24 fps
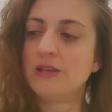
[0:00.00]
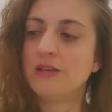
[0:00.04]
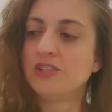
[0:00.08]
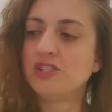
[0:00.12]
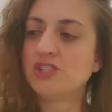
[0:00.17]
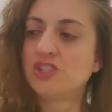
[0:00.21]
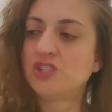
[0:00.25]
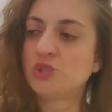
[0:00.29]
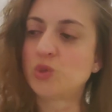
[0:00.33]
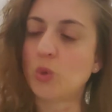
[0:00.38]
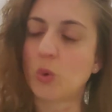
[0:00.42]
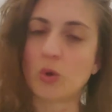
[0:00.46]

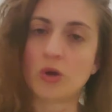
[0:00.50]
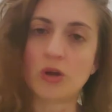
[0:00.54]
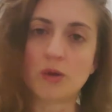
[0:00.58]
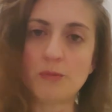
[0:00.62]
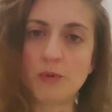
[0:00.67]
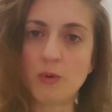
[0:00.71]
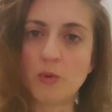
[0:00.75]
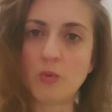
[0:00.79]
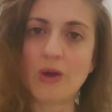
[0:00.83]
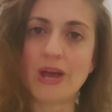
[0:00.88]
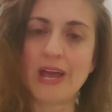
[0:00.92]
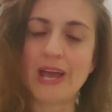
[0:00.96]
store them
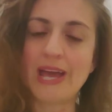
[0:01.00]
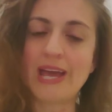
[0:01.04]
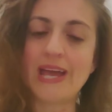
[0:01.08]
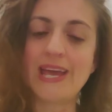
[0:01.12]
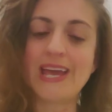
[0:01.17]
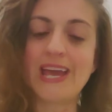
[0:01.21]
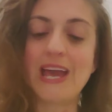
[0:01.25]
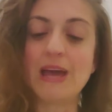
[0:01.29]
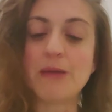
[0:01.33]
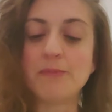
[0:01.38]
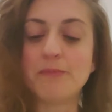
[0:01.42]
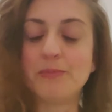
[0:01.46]

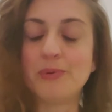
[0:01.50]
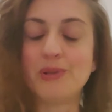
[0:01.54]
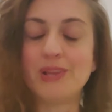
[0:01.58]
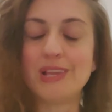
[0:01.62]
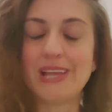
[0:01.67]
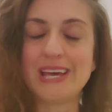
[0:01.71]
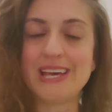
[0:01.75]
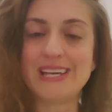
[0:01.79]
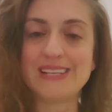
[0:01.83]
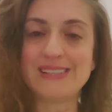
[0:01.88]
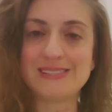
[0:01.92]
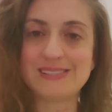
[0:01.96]
away, and
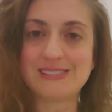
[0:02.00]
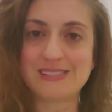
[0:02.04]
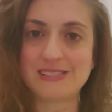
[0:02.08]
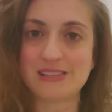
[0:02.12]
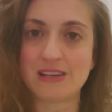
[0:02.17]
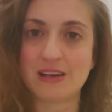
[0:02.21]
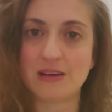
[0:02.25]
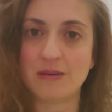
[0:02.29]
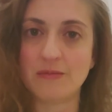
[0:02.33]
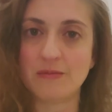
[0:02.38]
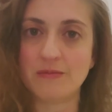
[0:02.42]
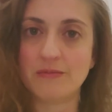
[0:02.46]
plant
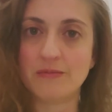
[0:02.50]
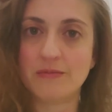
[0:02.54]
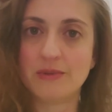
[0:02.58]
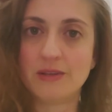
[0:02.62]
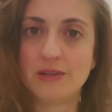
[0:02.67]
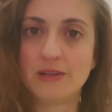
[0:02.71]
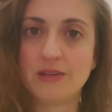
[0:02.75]
some.